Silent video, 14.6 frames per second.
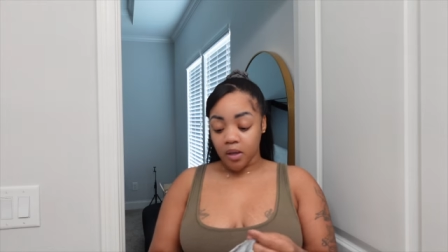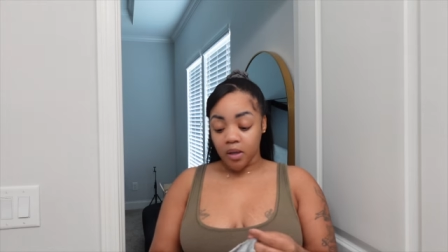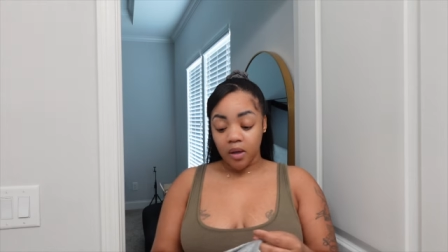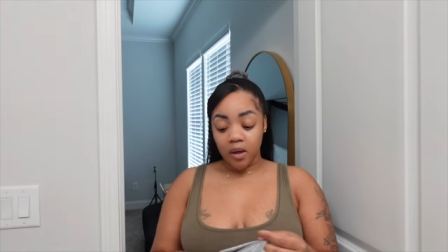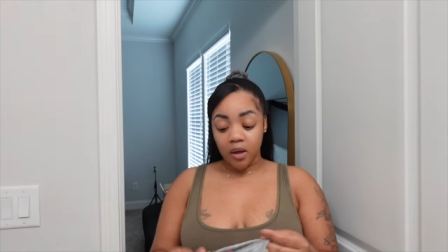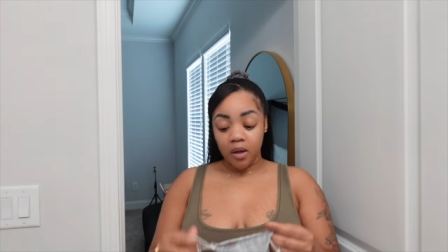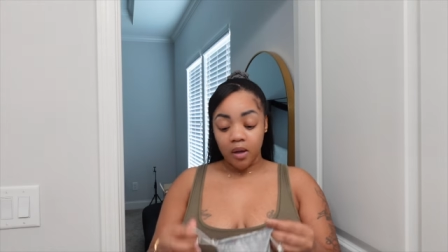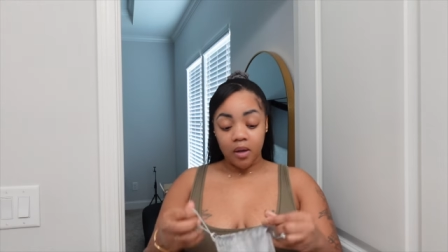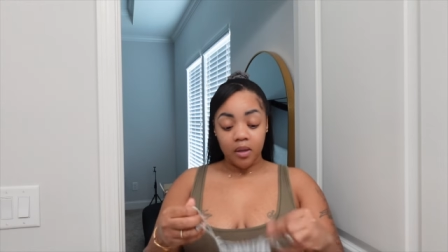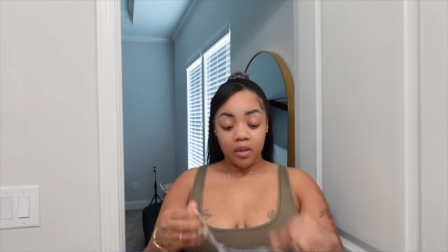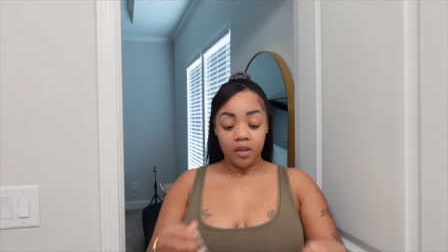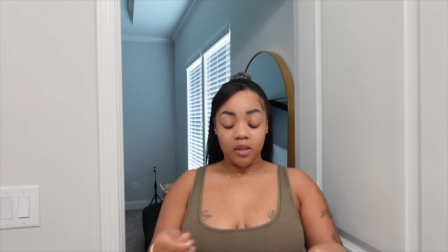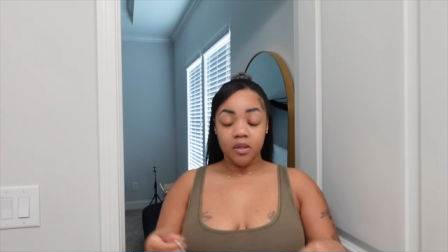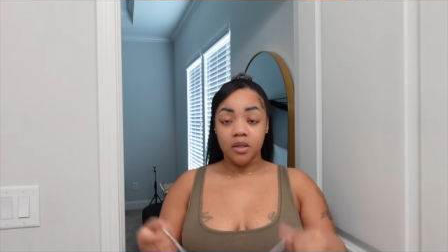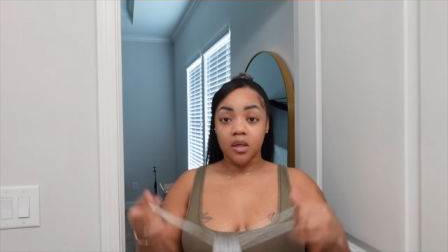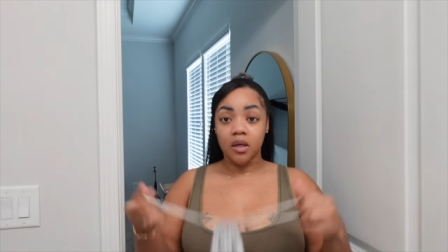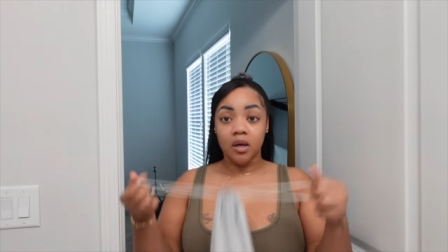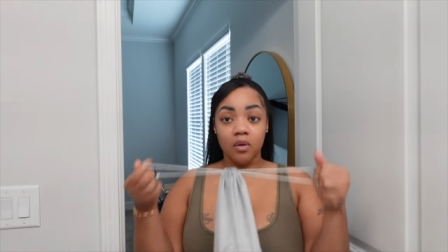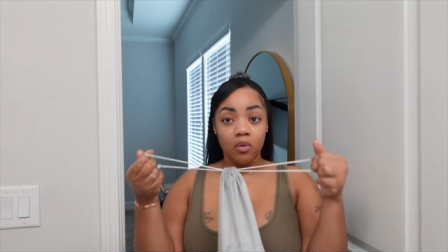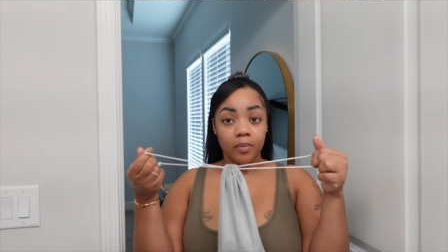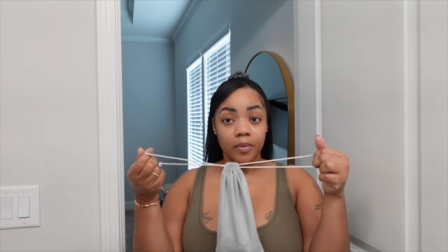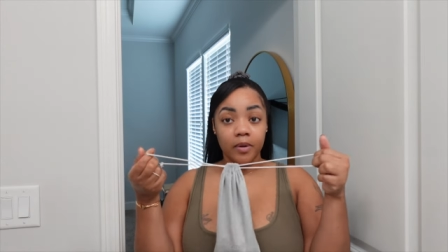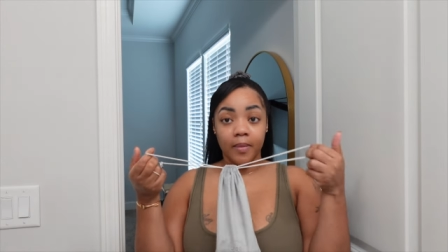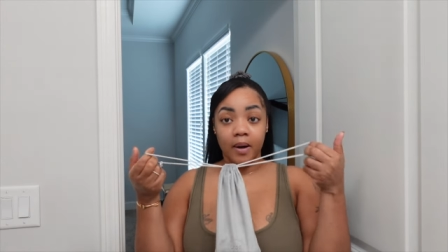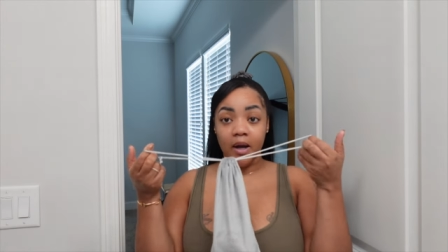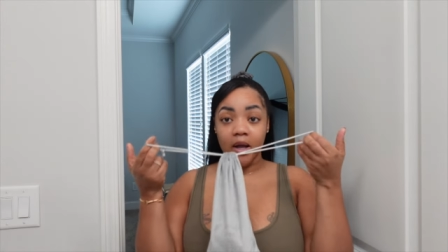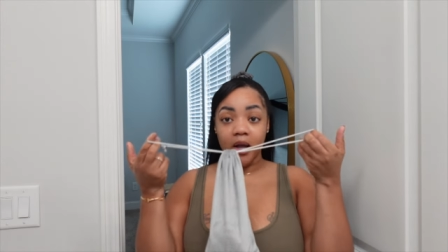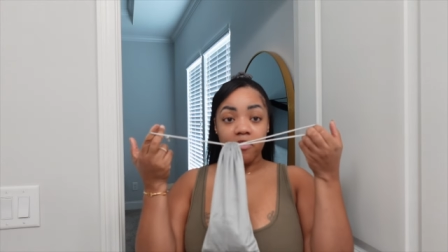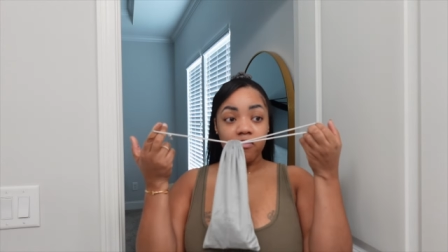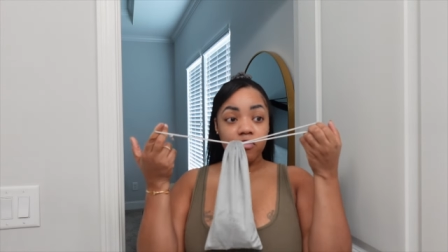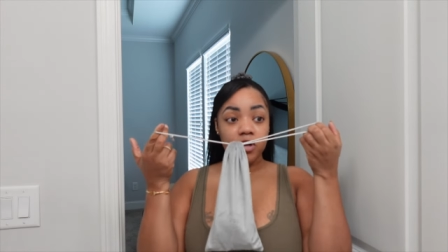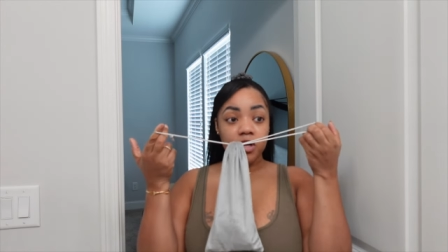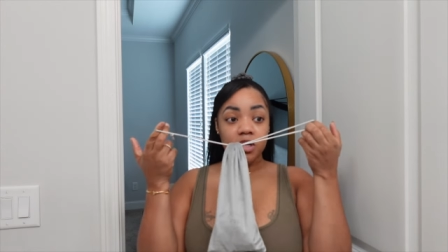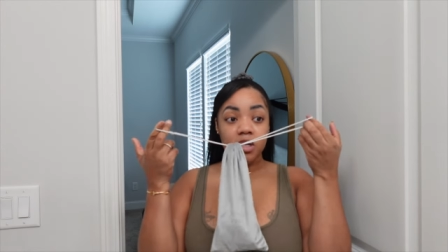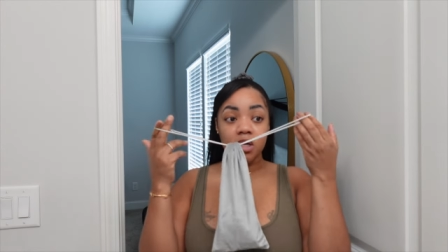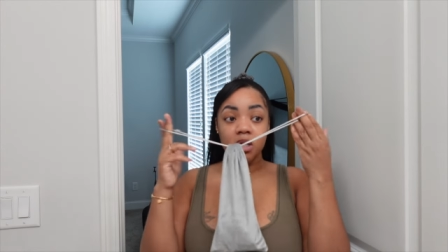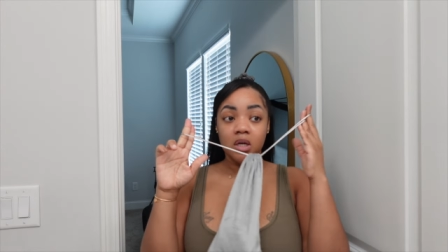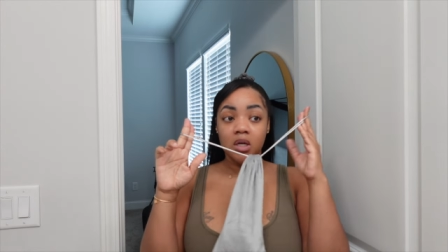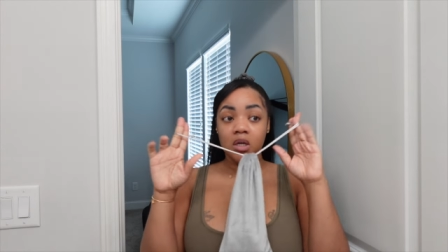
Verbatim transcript: yeah, this will be my every,